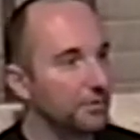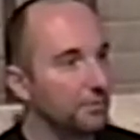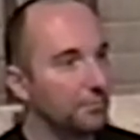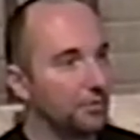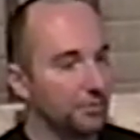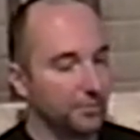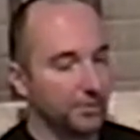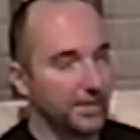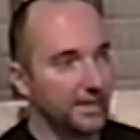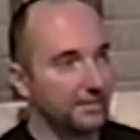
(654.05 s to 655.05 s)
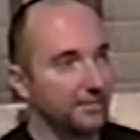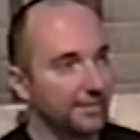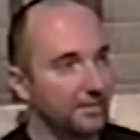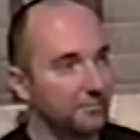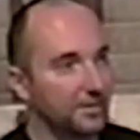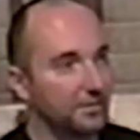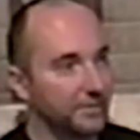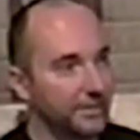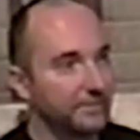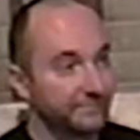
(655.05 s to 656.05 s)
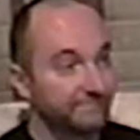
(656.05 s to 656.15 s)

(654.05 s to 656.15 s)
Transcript: Okay. So both of them are kind of in the same family.